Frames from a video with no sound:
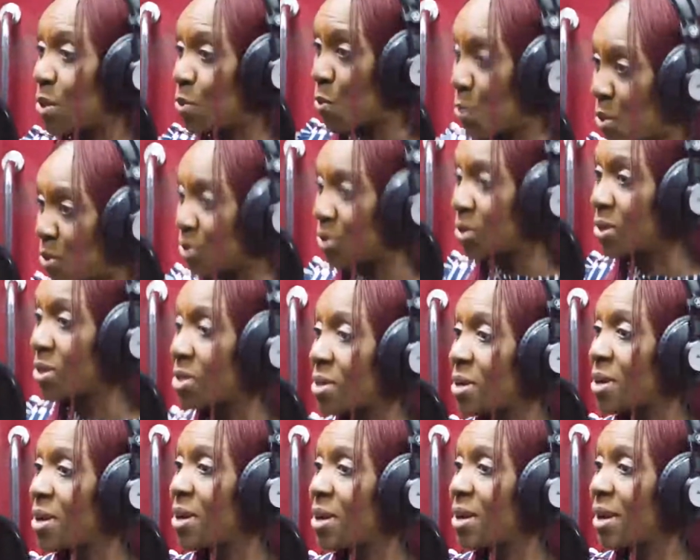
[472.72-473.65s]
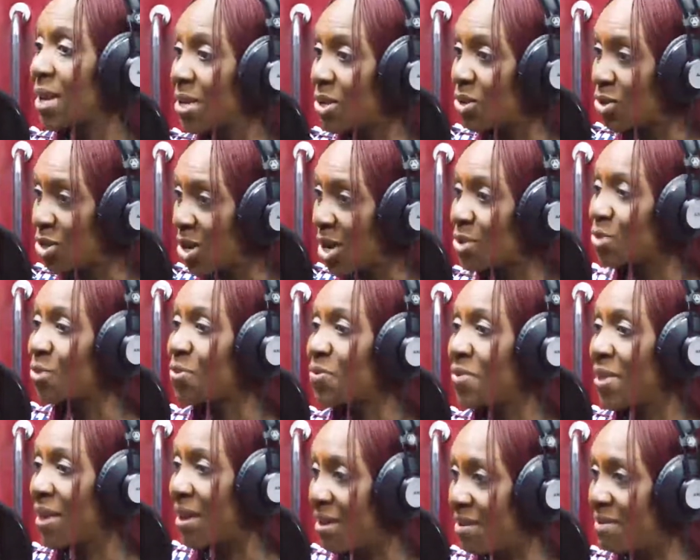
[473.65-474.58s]
the ones in charge
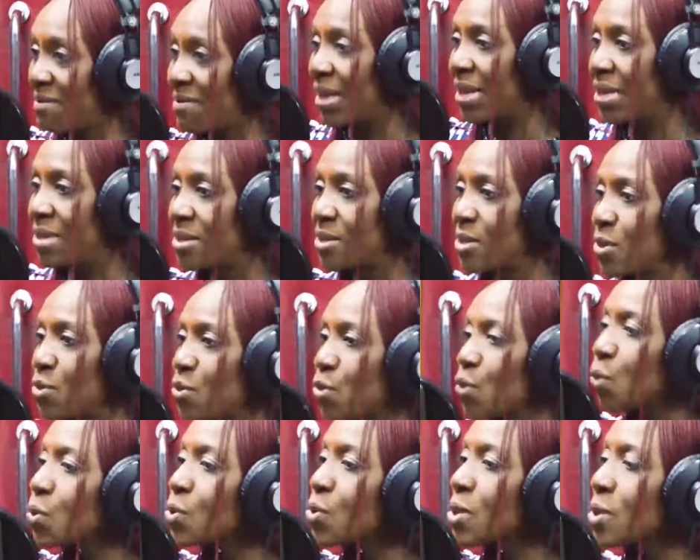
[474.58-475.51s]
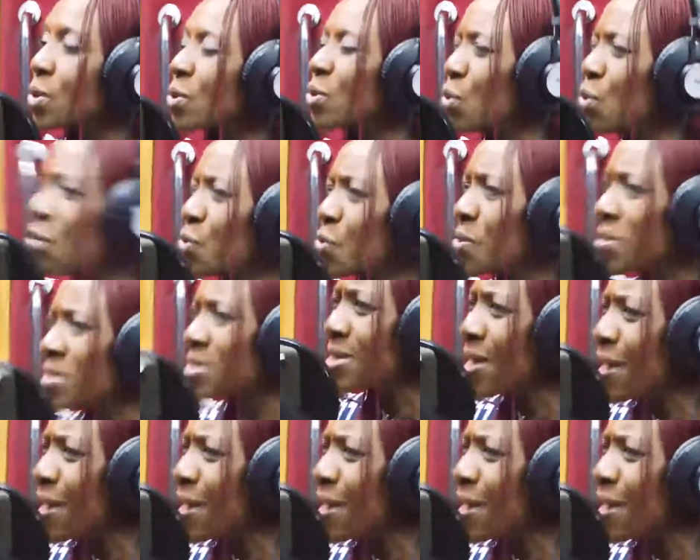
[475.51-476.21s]
of their events. And those were the